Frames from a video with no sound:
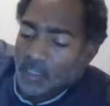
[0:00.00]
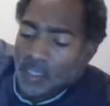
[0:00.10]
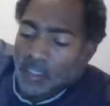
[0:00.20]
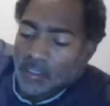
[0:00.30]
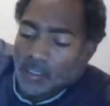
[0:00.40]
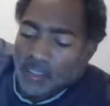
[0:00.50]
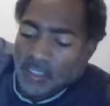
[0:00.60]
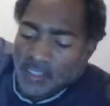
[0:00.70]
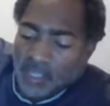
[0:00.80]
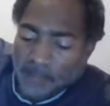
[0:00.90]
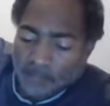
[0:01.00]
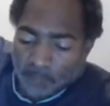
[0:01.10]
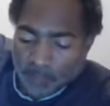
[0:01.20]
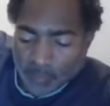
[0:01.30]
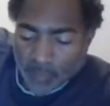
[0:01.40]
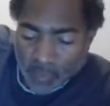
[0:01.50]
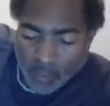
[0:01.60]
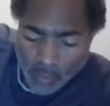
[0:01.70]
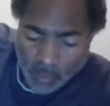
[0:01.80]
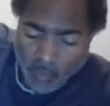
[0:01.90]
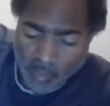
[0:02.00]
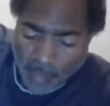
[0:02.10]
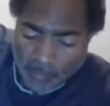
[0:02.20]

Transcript: And uh, as I when